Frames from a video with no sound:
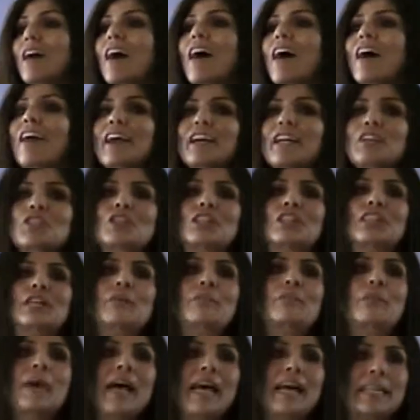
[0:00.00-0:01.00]
are
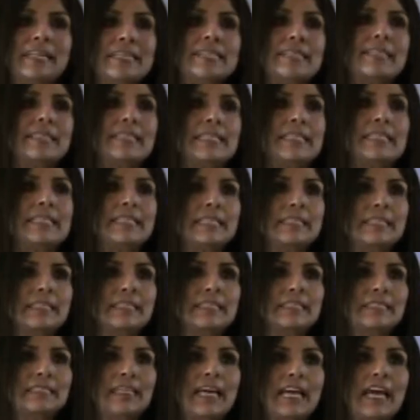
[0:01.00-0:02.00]
actually Palestinian
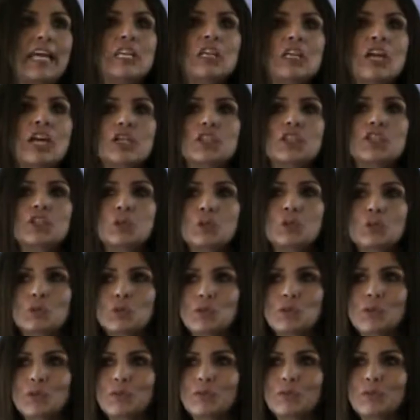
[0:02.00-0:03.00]
and not
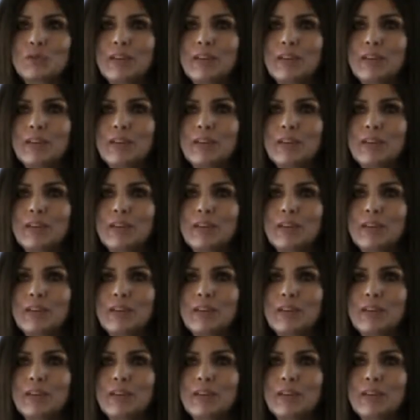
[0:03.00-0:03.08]
Jews.